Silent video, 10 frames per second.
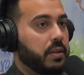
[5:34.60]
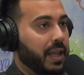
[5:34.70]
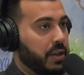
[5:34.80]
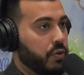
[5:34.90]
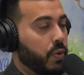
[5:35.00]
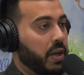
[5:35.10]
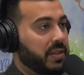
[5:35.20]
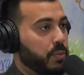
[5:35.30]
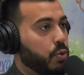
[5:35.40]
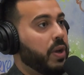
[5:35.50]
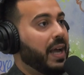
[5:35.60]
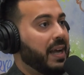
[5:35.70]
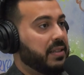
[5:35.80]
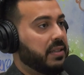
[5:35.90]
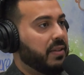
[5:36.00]
Then you want some quick
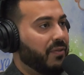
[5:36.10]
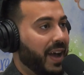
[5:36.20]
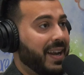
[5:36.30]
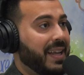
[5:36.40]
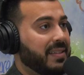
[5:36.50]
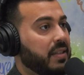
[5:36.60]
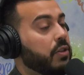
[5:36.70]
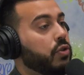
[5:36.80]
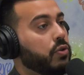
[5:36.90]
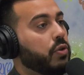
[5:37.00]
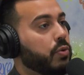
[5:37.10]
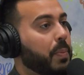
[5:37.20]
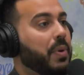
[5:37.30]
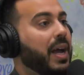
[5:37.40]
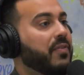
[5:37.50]
access to financing, you'll go to
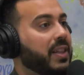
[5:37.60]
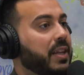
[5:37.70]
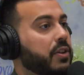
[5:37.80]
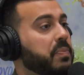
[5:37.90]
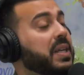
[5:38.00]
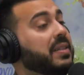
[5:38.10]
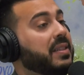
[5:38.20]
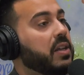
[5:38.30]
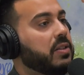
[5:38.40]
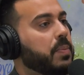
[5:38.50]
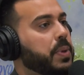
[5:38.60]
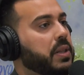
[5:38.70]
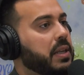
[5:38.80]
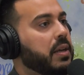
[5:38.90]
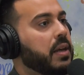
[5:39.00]
a private lender because they'll
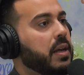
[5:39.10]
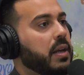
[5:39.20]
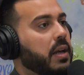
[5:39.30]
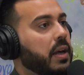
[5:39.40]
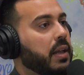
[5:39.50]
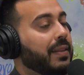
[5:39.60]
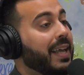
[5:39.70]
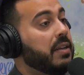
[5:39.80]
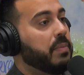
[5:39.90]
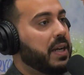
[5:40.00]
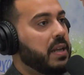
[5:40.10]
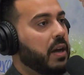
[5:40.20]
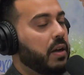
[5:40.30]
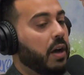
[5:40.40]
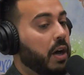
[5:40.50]
typically lend money
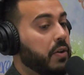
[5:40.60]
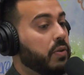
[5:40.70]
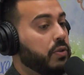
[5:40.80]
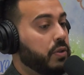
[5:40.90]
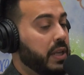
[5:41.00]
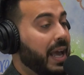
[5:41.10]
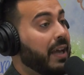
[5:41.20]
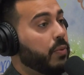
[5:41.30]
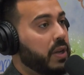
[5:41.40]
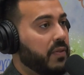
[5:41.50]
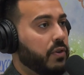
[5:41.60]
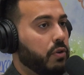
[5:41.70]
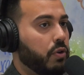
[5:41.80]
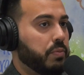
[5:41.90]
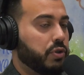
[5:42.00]
on the equity of
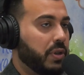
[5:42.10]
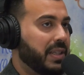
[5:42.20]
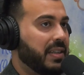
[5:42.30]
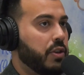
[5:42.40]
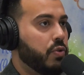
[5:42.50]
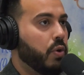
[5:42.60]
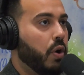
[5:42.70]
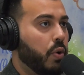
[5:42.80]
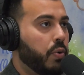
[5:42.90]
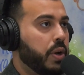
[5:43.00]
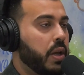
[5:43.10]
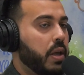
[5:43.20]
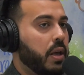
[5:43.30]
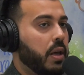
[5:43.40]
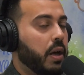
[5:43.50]
your home. So let's say you
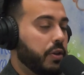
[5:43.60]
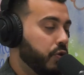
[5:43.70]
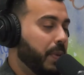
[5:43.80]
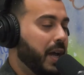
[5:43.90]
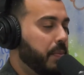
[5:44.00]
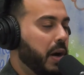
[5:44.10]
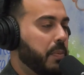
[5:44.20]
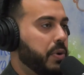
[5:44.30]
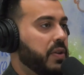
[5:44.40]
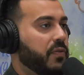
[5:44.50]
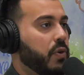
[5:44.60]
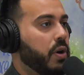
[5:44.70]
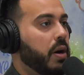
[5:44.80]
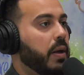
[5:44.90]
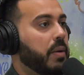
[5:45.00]
buy a property
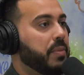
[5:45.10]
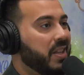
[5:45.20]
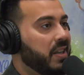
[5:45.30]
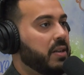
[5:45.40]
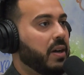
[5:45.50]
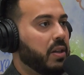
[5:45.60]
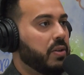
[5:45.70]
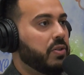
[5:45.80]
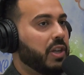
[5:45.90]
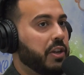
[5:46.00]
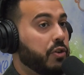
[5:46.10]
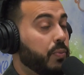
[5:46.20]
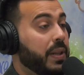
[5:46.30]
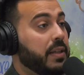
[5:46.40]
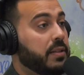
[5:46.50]
for $1 million and you're
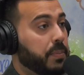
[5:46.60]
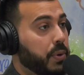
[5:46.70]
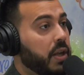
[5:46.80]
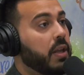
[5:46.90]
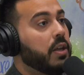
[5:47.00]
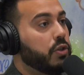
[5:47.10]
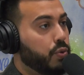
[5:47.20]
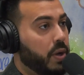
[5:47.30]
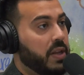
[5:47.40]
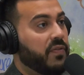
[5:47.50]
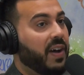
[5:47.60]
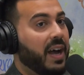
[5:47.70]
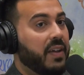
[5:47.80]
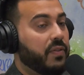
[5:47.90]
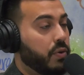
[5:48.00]
willing to put
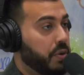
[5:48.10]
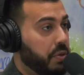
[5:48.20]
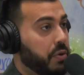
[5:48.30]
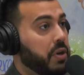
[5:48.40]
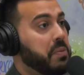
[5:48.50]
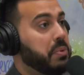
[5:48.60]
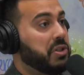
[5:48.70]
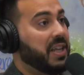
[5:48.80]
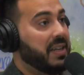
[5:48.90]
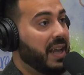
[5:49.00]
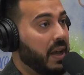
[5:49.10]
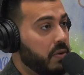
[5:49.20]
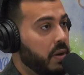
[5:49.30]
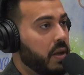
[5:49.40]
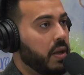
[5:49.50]
25 or 30%
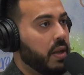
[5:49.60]
down,